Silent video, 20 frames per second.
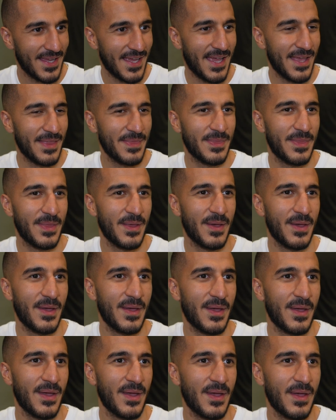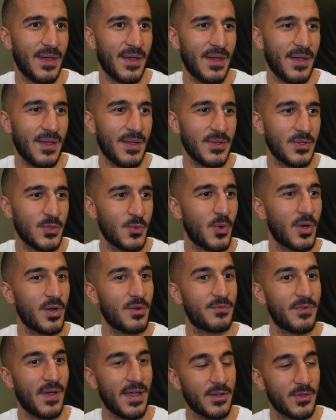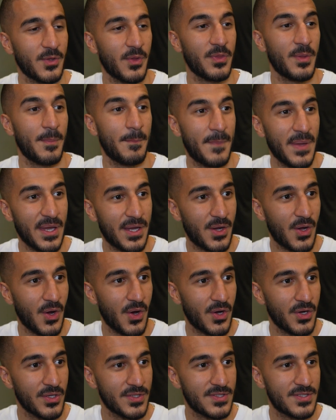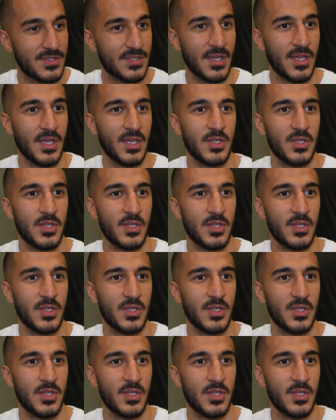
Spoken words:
And you want to fight on the big cards,